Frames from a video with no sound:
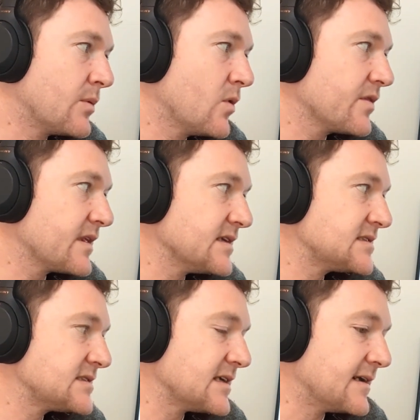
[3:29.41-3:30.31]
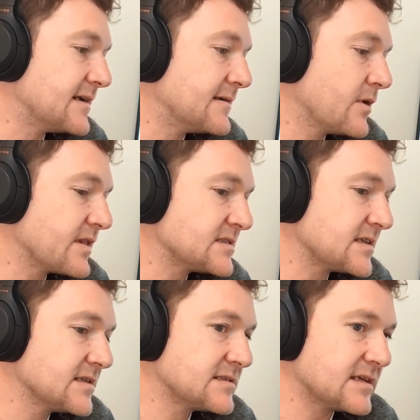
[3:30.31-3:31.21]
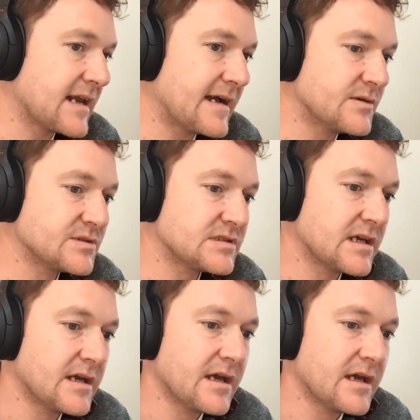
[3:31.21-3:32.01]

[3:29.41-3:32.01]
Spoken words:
And what this does is it allows